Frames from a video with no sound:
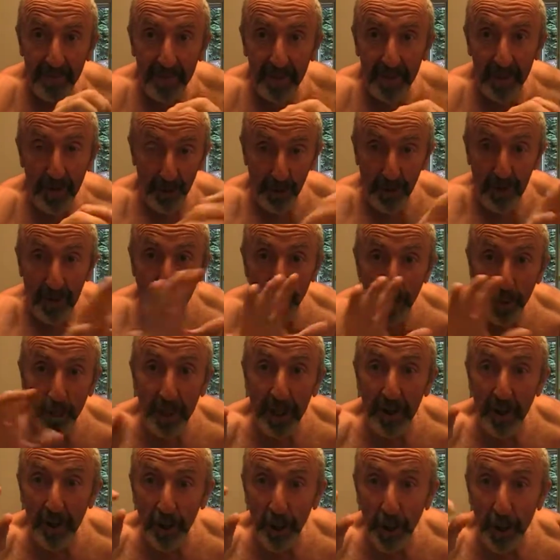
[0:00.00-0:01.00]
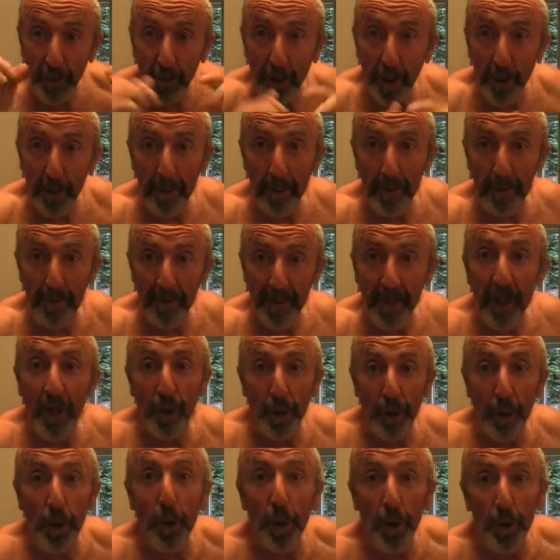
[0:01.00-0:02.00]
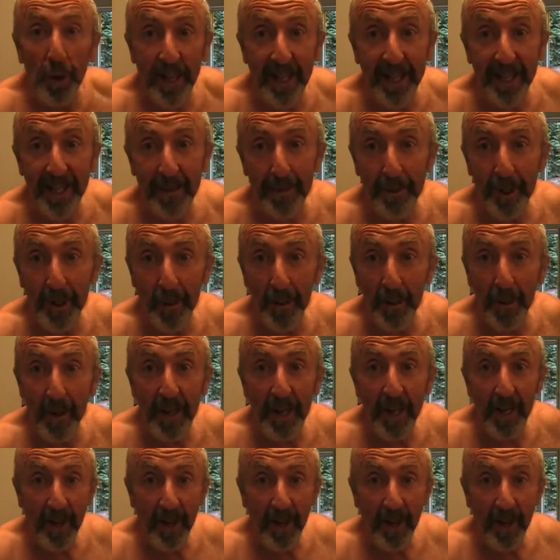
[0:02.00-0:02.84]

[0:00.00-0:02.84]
so you got a drug problem. You go clean them out.